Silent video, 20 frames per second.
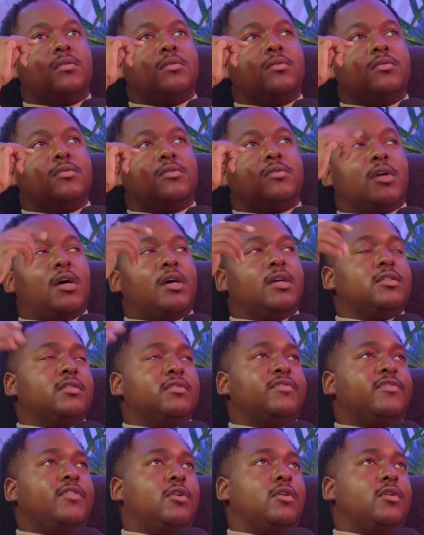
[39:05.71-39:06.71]
start to
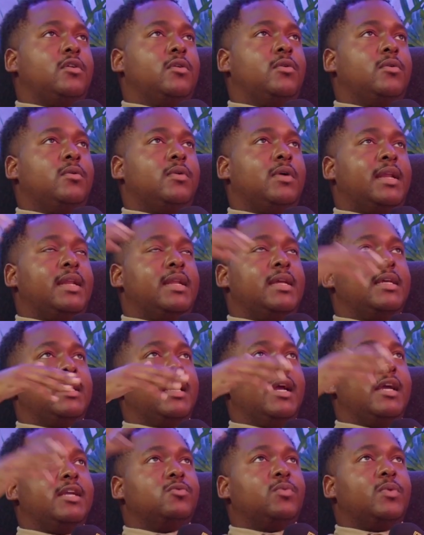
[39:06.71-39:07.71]
follow and
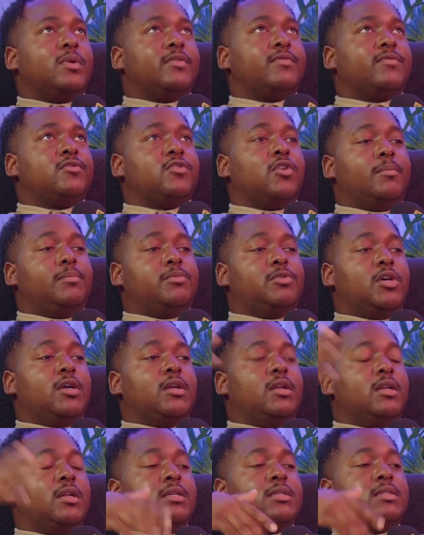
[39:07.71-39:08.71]
engage with top
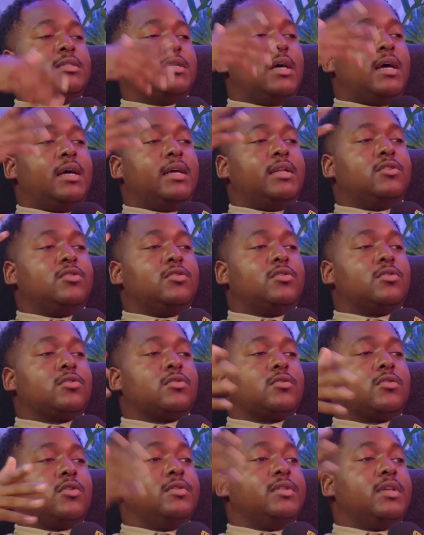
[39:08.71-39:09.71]
journalists and
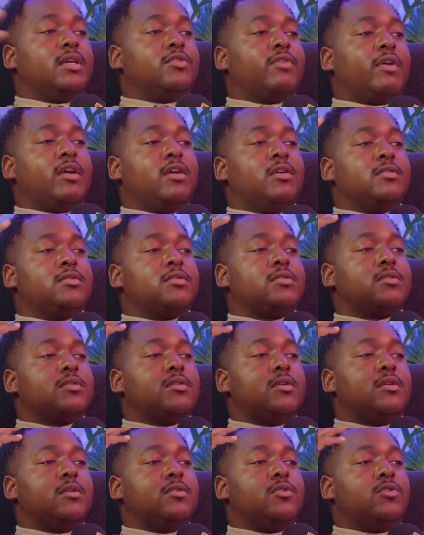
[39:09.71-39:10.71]
content creators
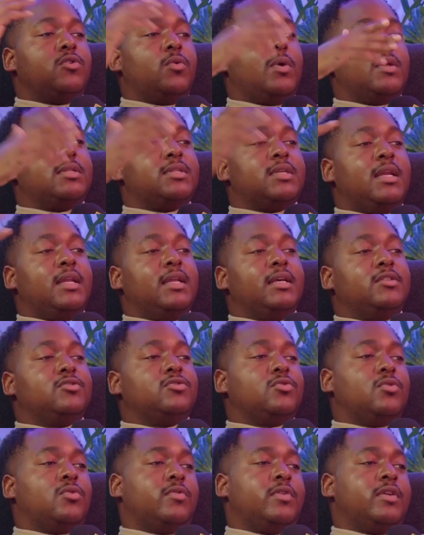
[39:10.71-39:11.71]
who are telling
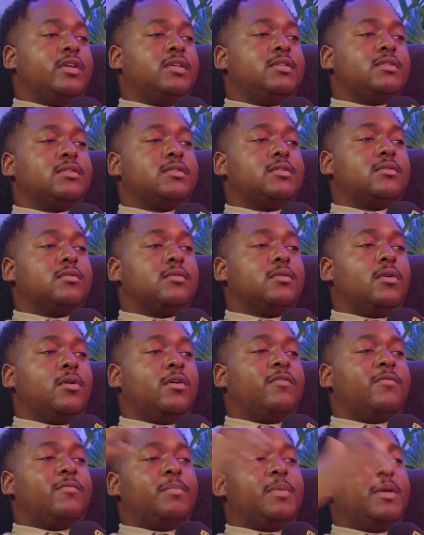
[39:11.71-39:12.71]
stories
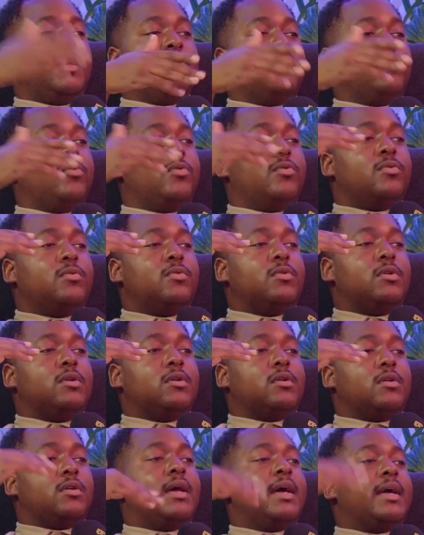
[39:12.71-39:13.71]
of people
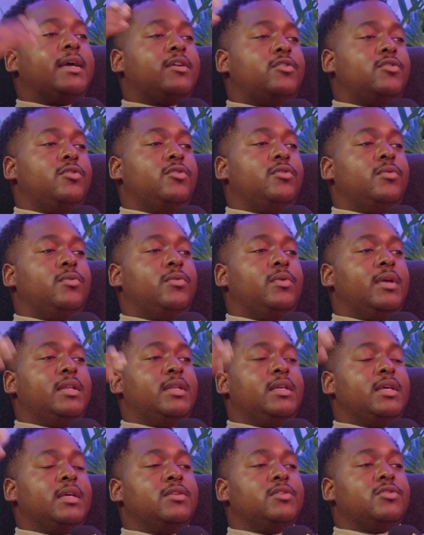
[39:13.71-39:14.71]
like you in
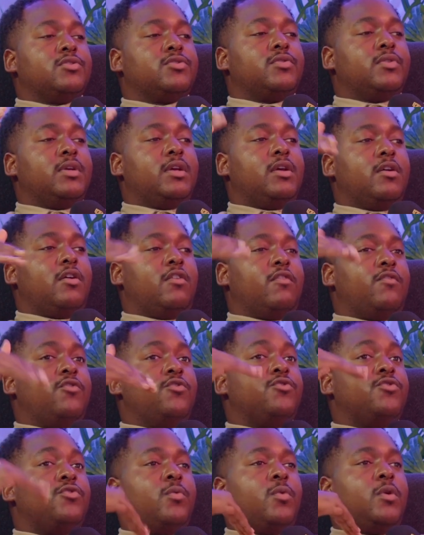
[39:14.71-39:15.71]
the industry, of who
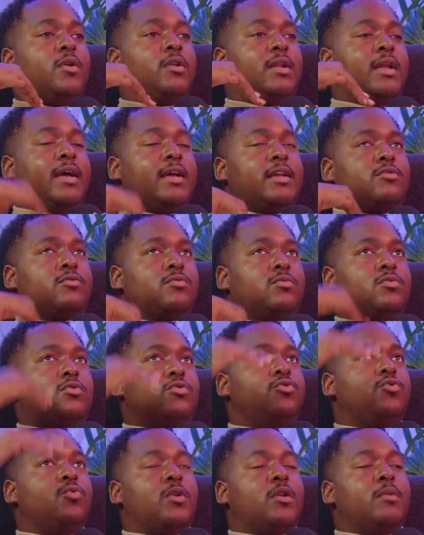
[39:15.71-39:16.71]
you want, like
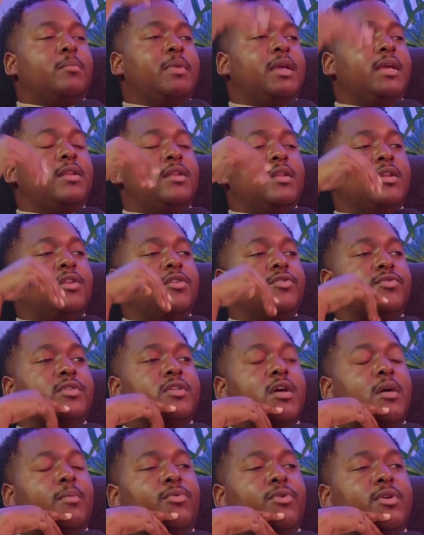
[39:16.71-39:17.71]
you want to be in the industry in
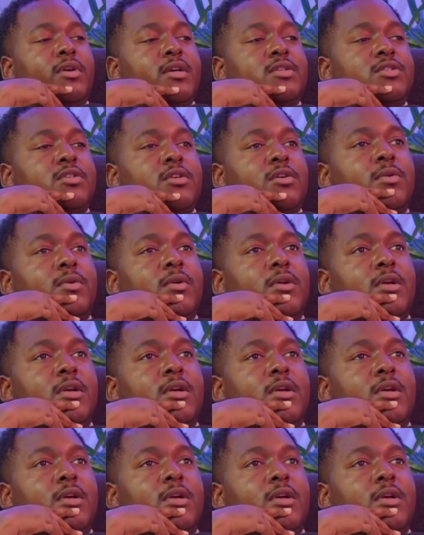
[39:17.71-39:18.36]
a couple of years. So